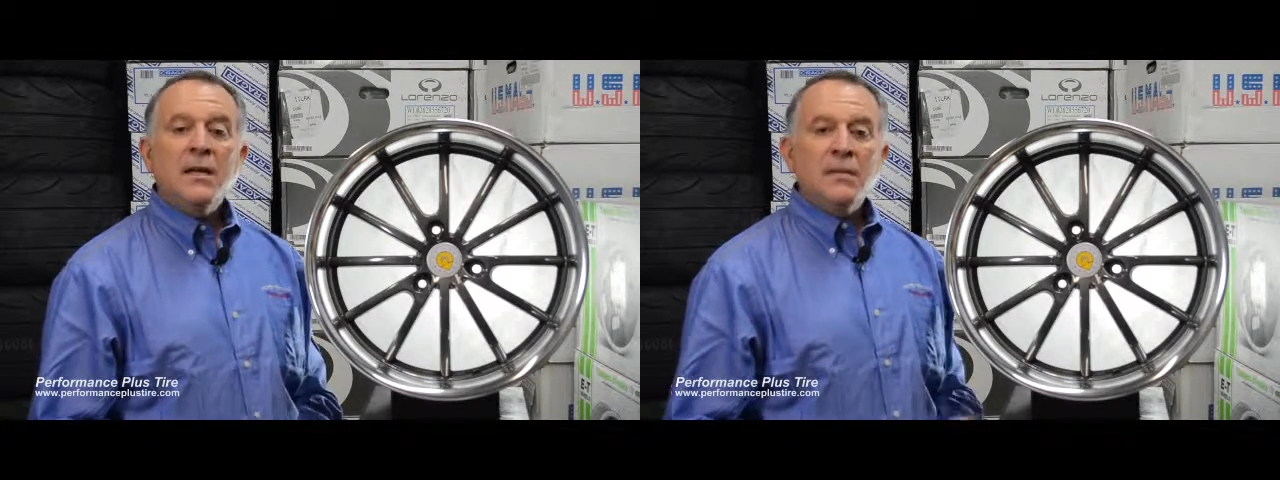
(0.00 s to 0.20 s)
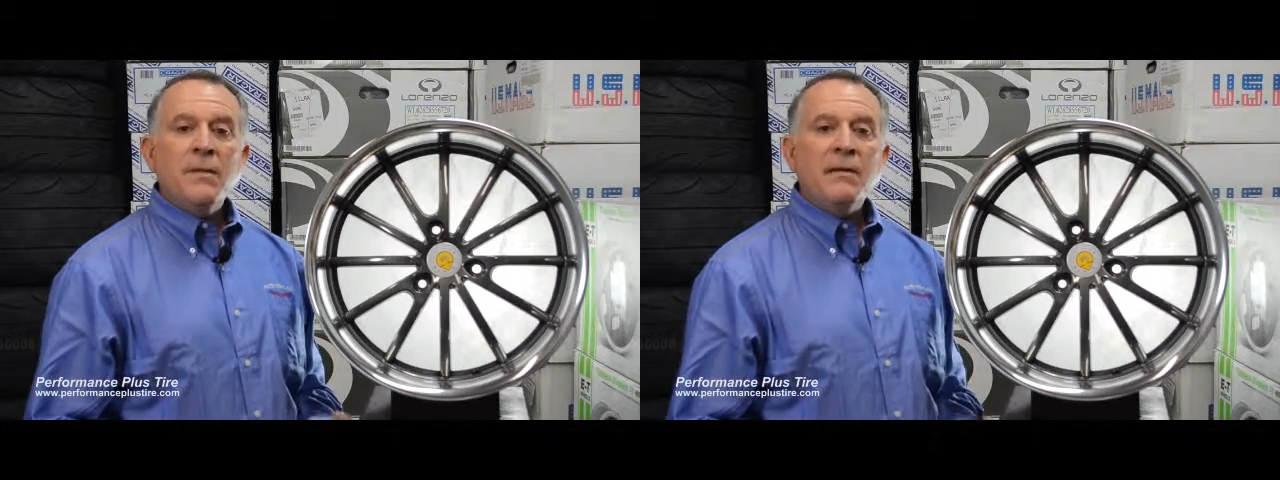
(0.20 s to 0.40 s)

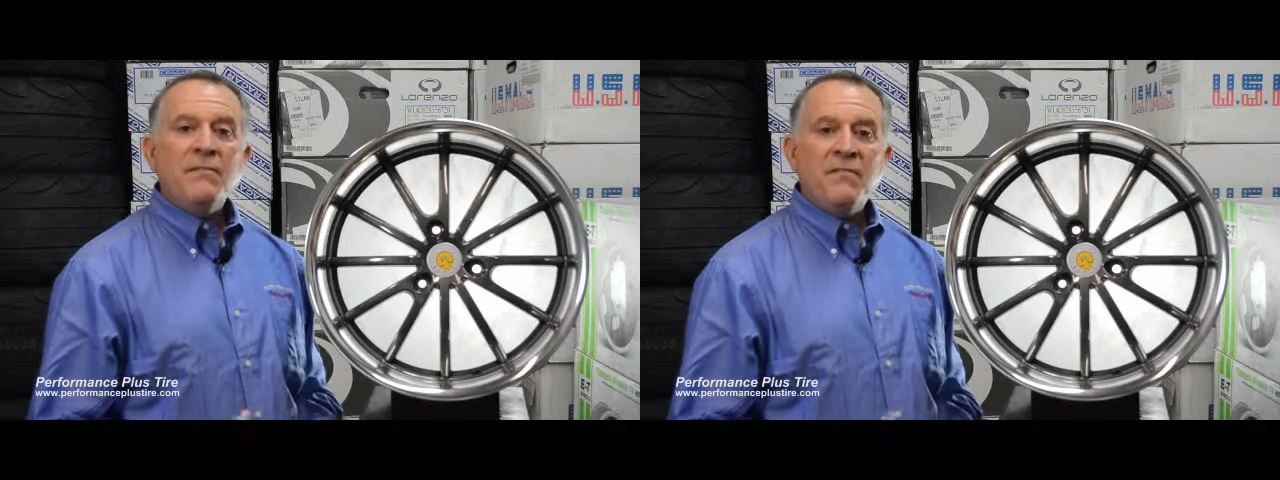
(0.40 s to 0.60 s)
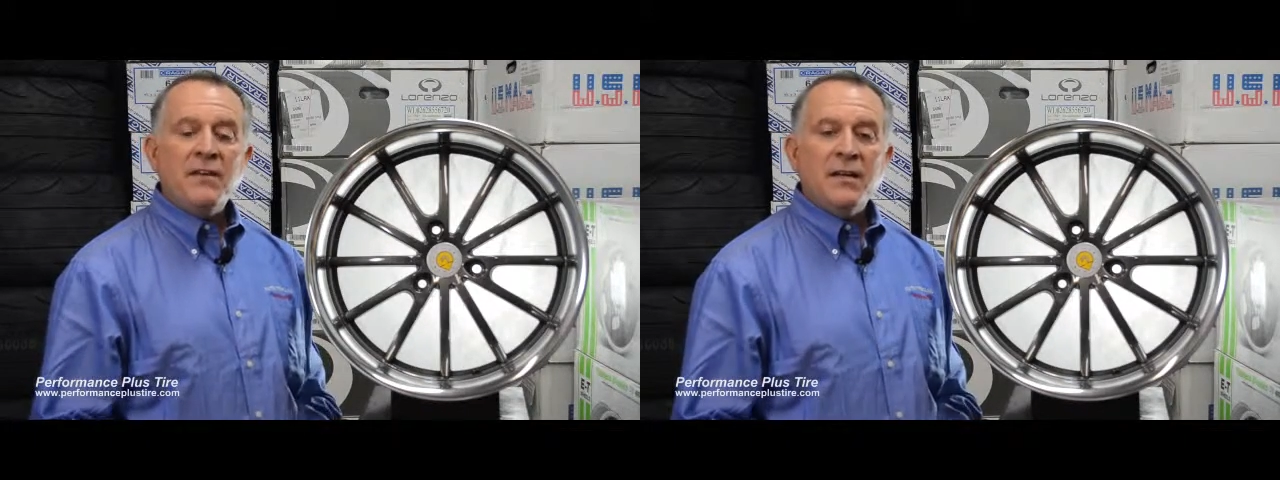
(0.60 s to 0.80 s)
to make
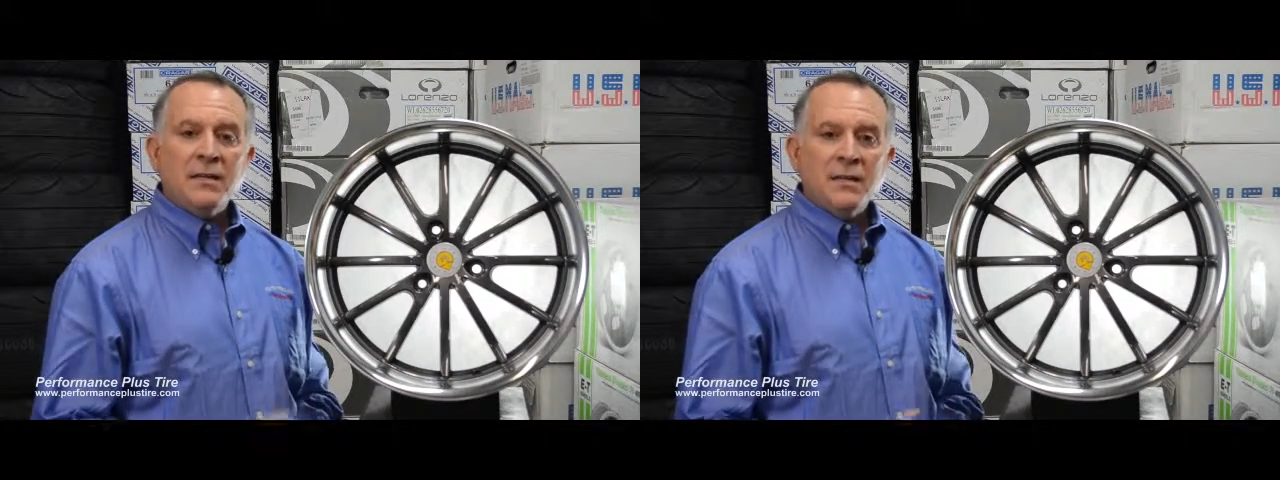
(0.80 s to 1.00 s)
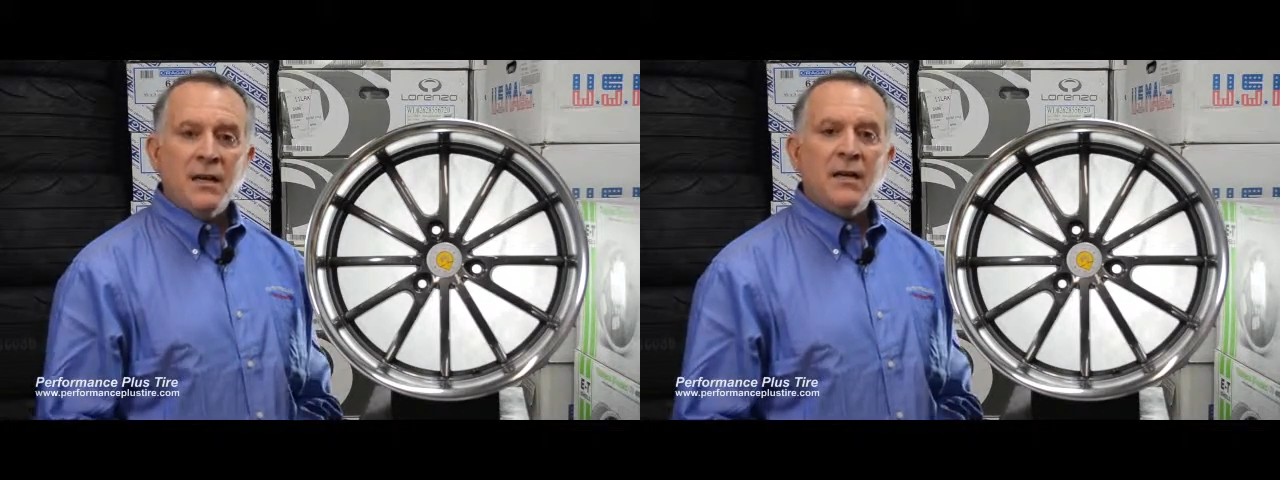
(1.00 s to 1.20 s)
them fit
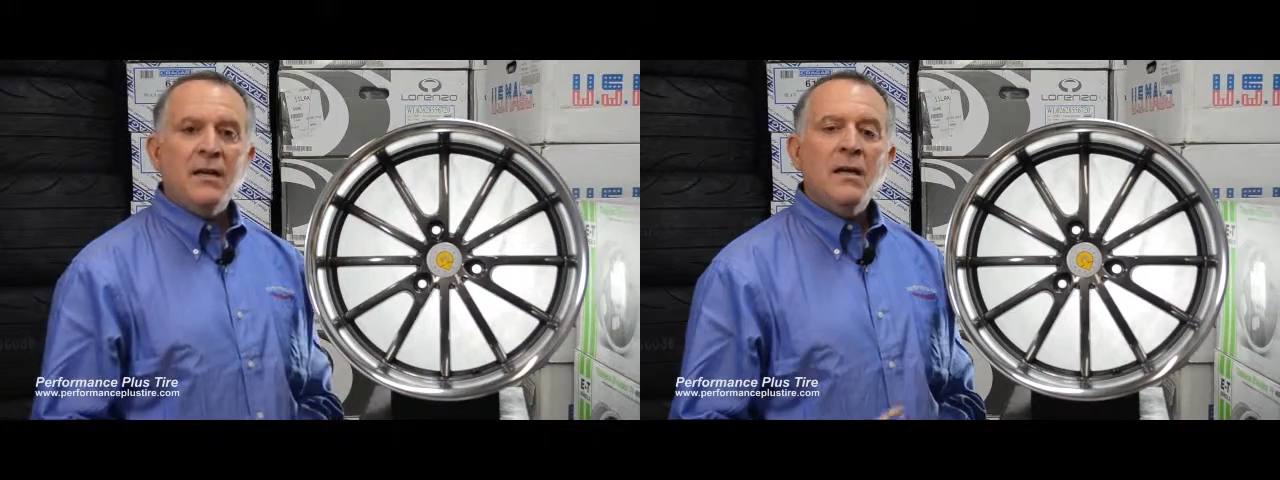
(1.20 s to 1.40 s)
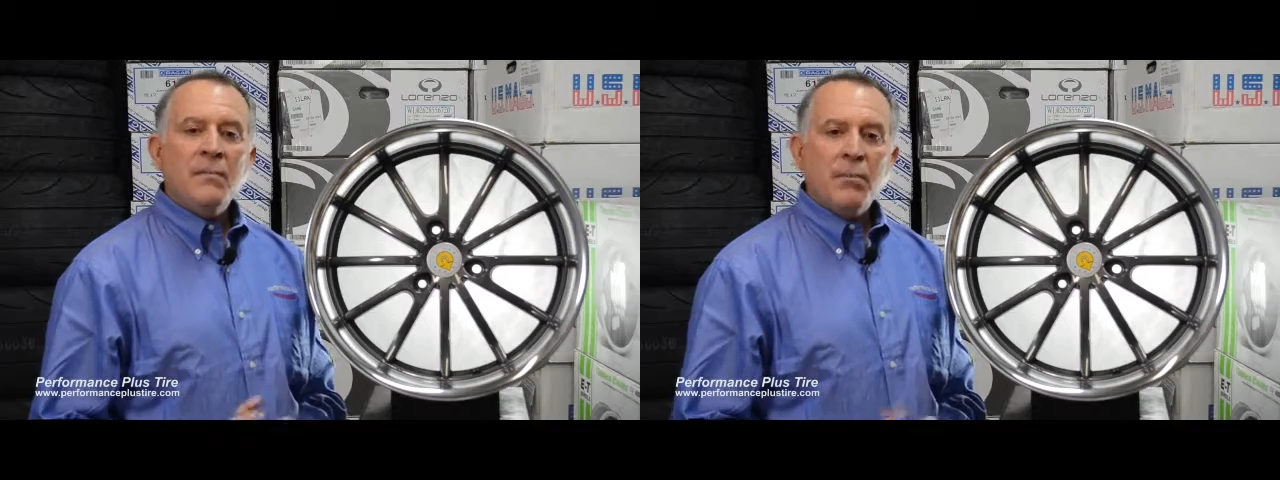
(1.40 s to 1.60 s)
and tuck
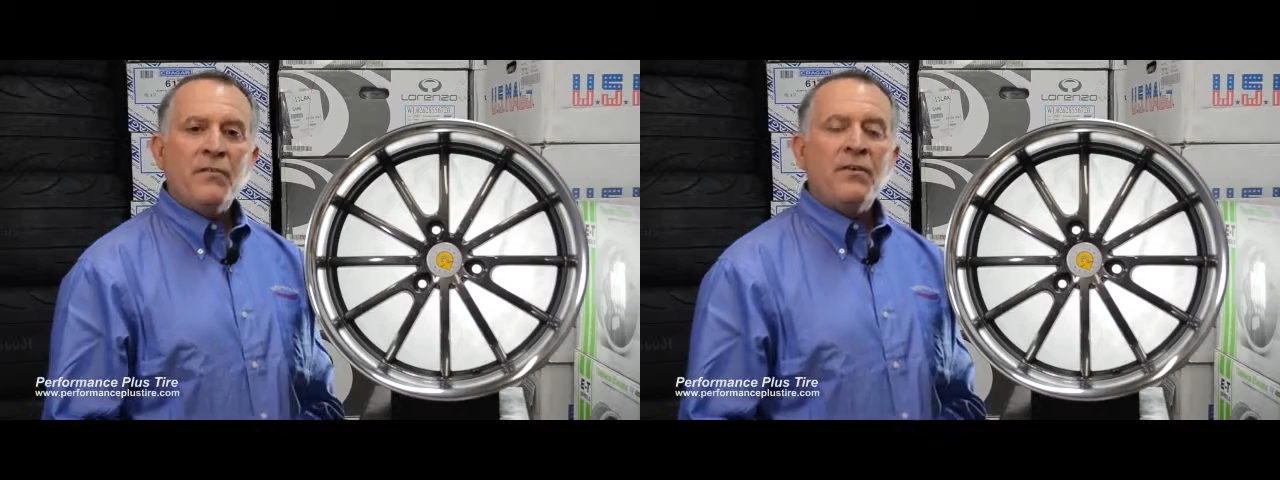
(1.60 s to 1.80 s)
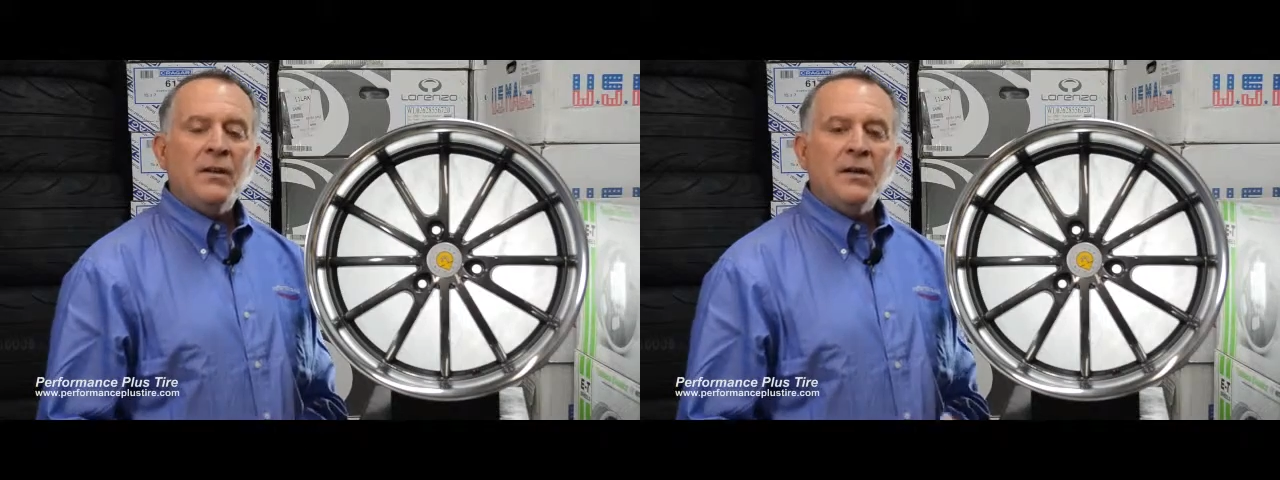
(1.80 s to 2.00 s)

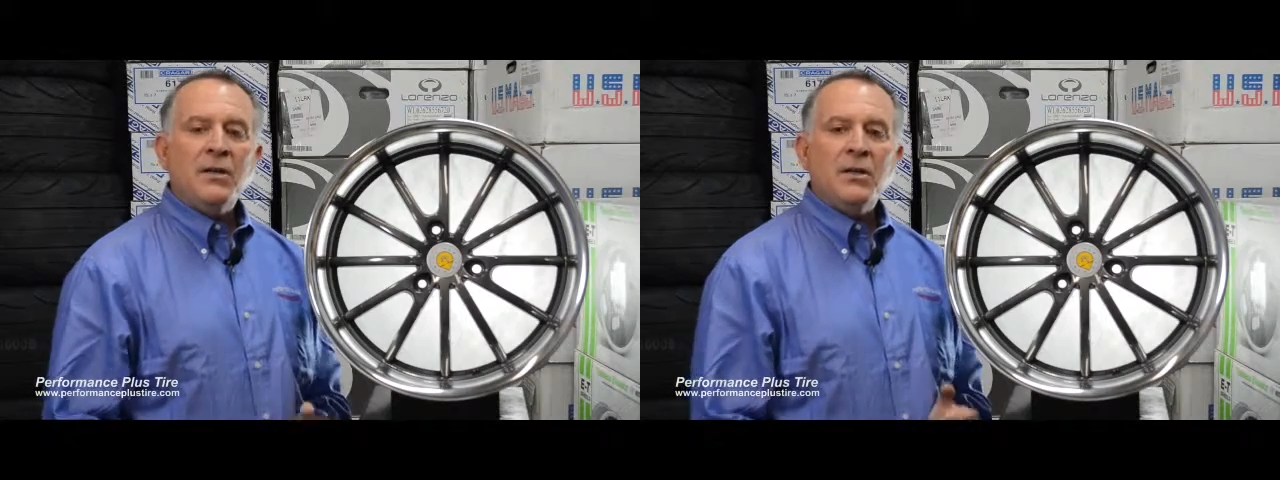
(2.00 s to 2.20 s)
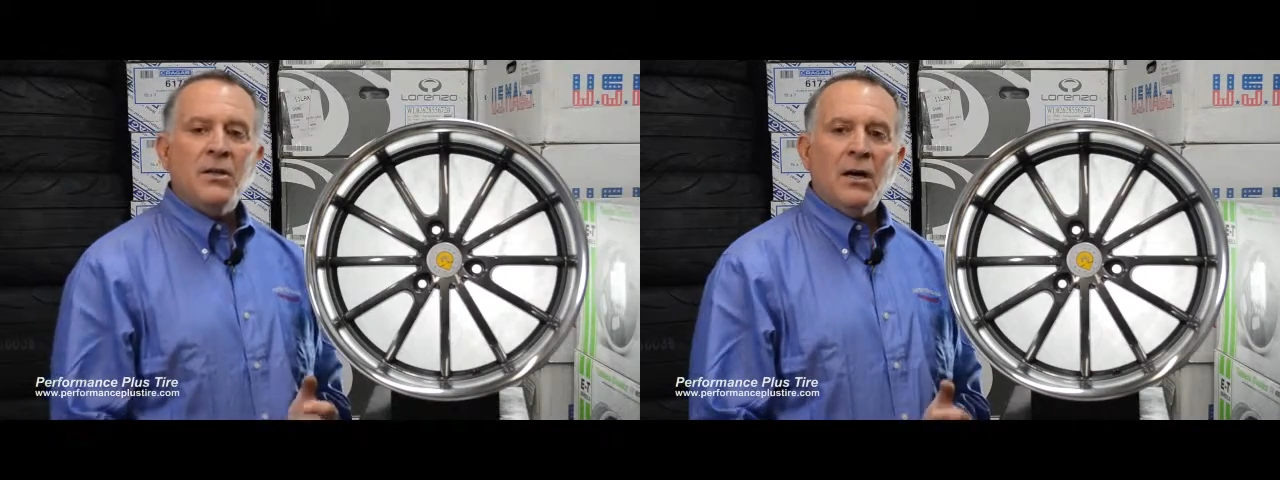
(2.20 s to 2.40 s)
perfectly
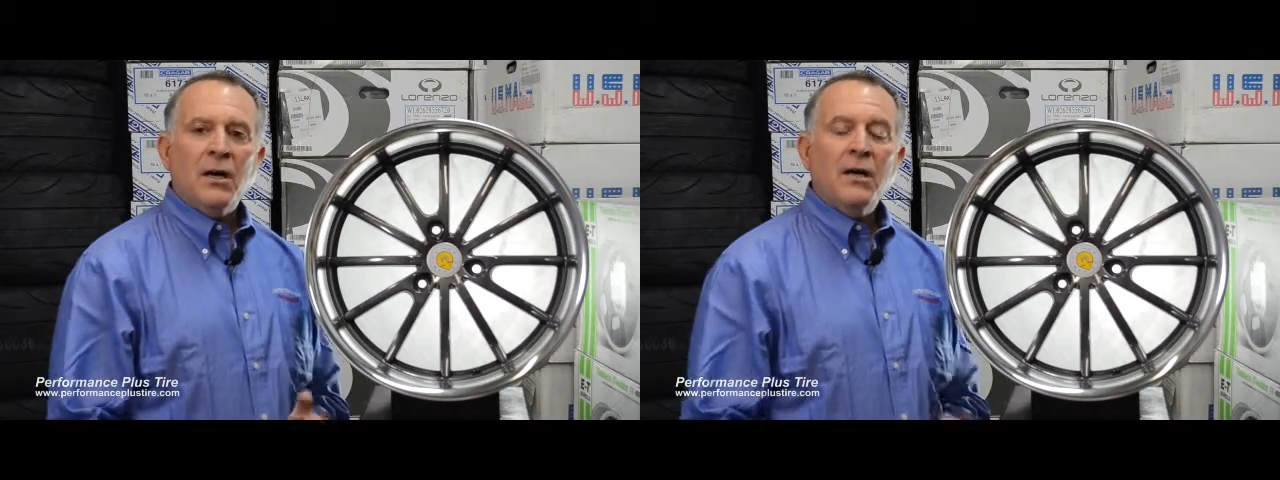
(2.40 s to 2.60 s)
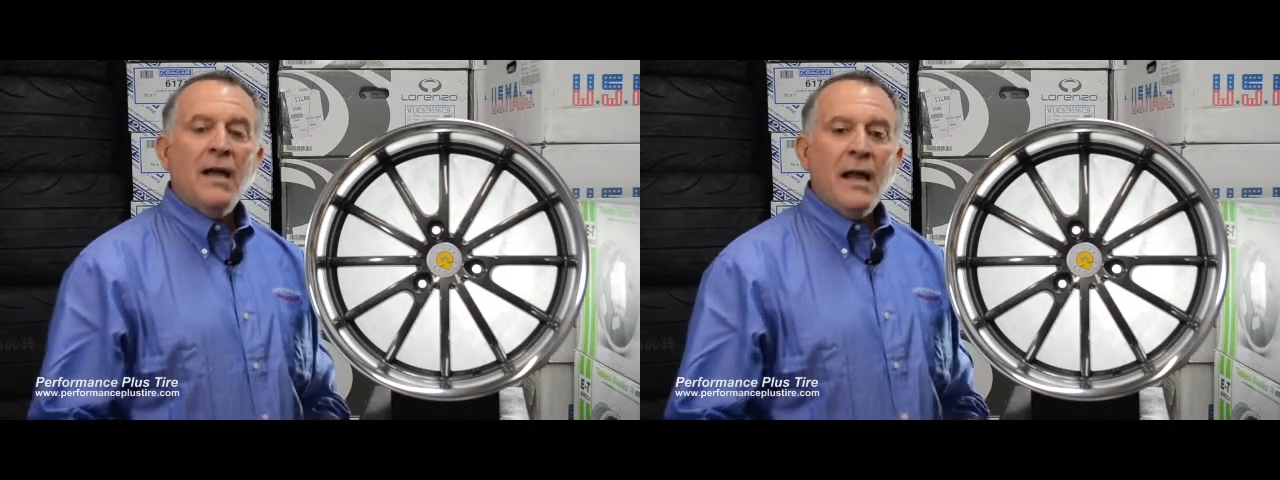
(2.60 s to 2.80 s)
on your car.